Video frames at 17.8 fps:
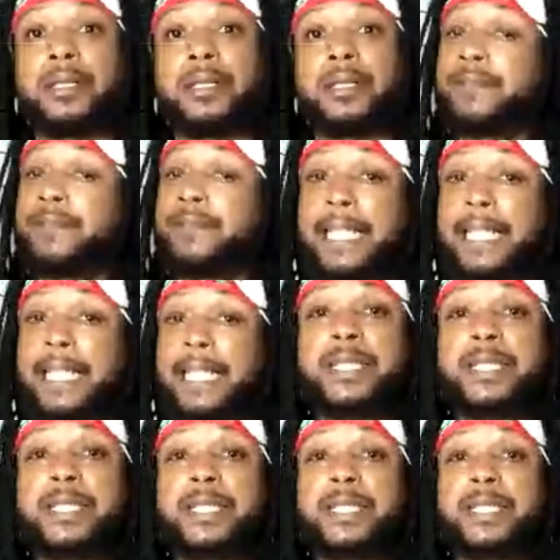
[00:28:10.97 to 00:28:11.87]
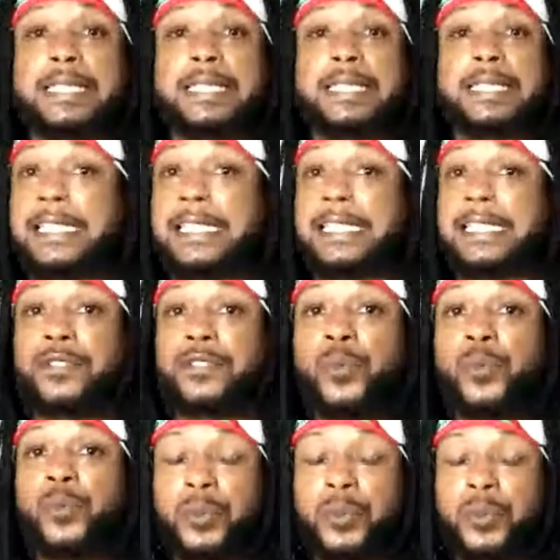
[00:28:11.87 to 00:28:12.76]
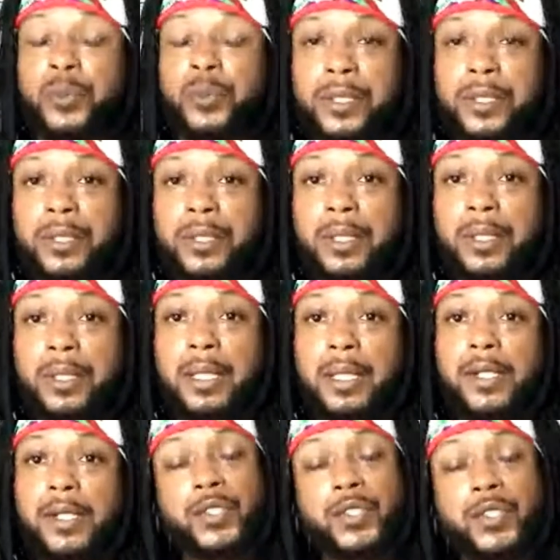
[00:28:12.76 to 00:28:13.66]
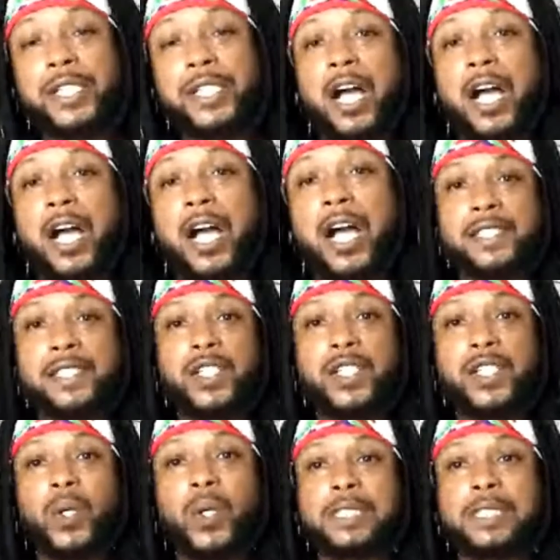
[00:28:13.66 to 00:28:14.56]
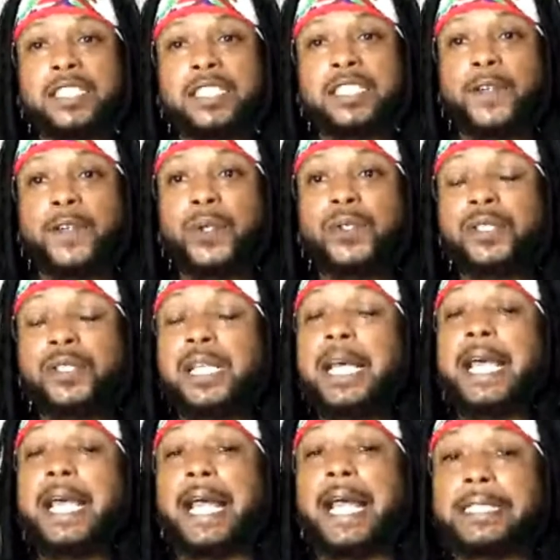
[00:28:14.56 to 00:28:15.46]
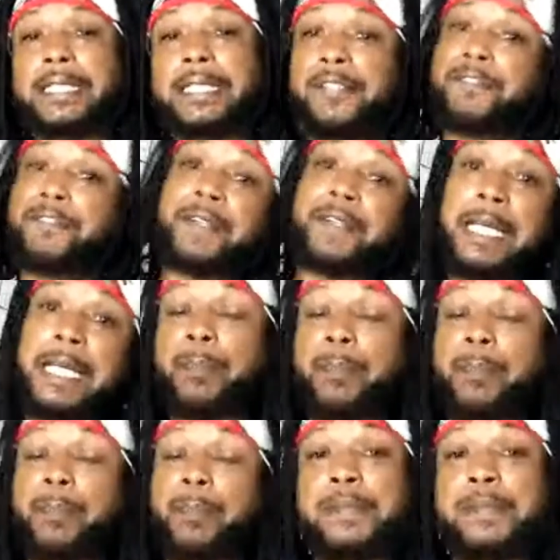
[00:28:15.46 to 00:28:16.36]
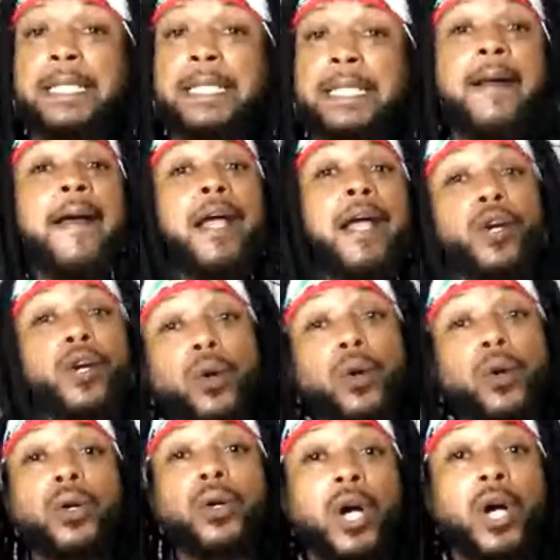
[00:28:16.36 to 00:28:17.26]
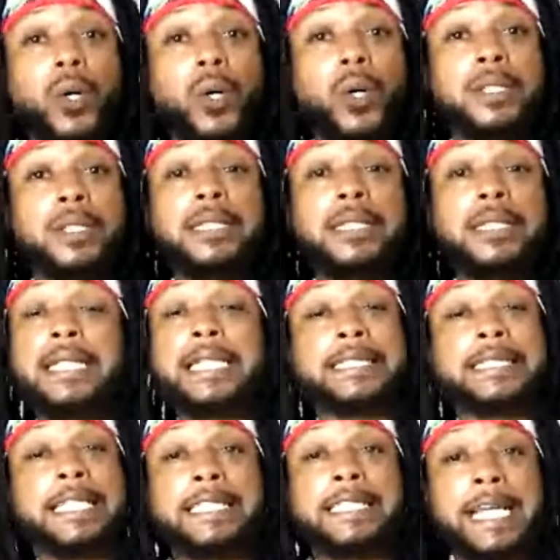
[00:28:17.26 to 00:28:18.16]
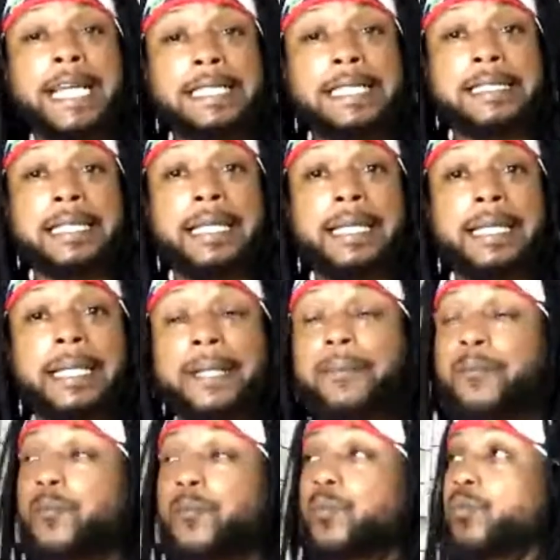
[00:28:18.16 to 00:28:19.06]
Now, if that don't get your attention, I don't know what will. So you got RC Cola that's first, and then forget Pepsi, Coca-Cola. Did they say,